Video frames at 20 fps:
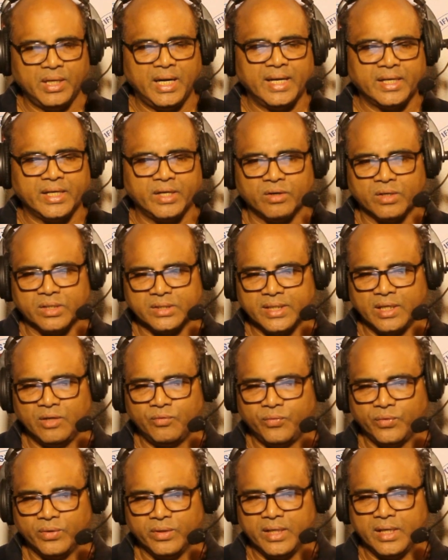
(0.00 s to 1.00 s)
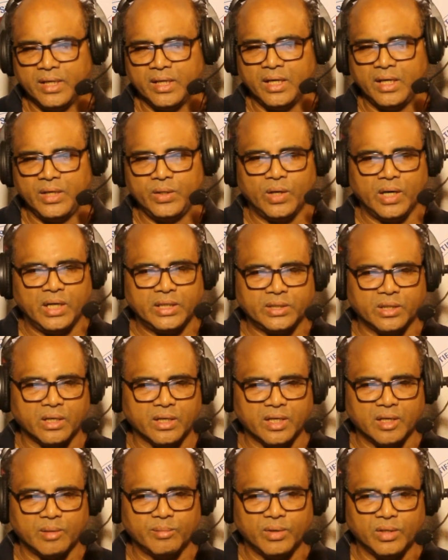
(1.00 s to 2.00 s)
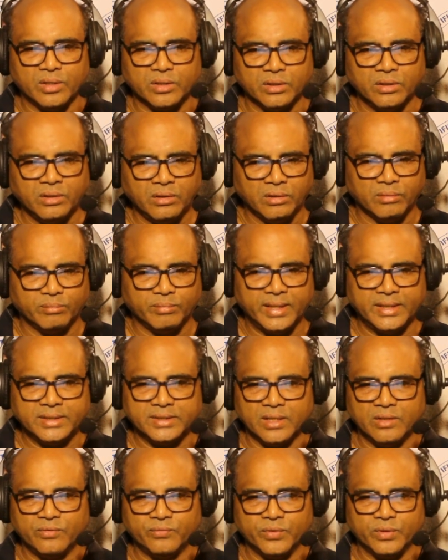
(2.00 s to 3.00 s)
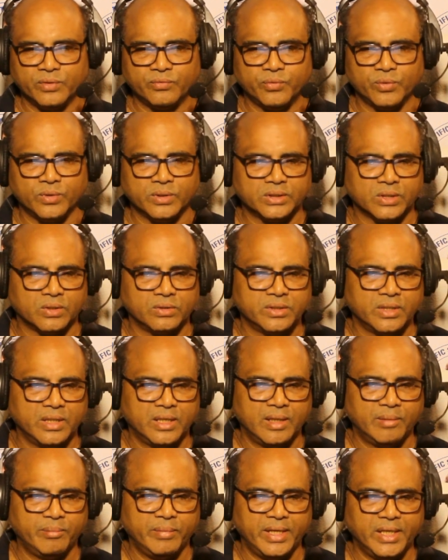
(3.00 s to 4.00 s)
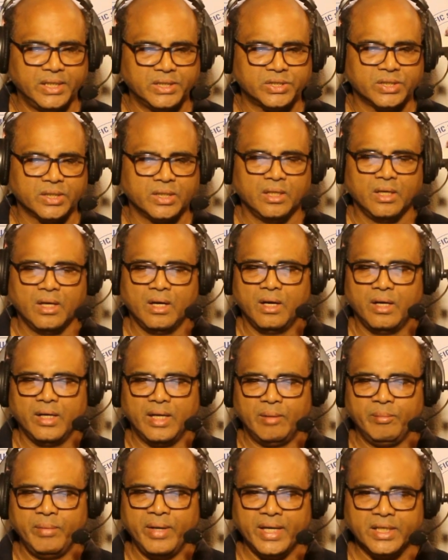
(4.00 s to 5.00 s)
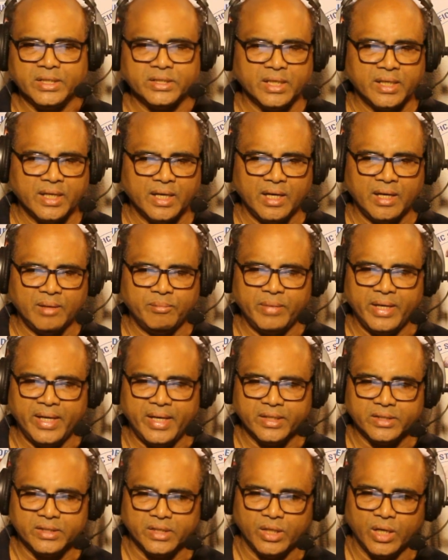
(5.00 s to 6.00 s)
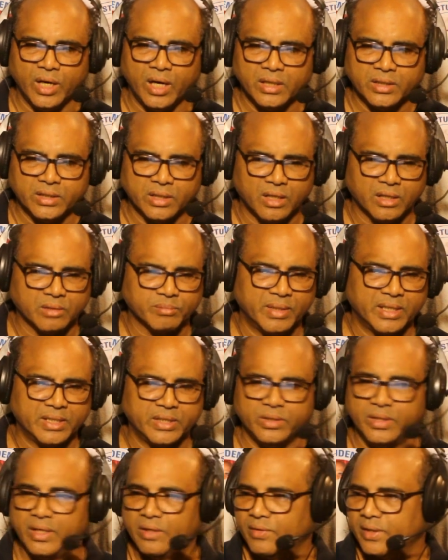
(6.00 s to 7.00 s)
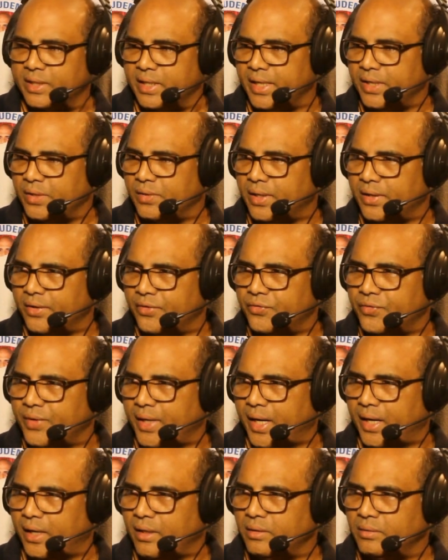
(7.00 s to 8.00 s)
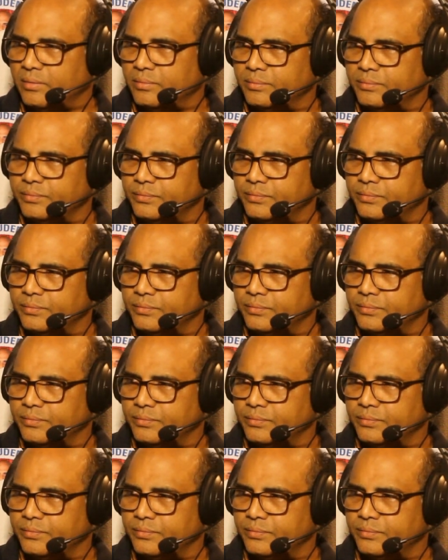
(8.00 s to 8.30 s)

like your cell phone and all you all talk about no my cell phone 4000 mAh mAh and all mAh you all talk but you never try to understand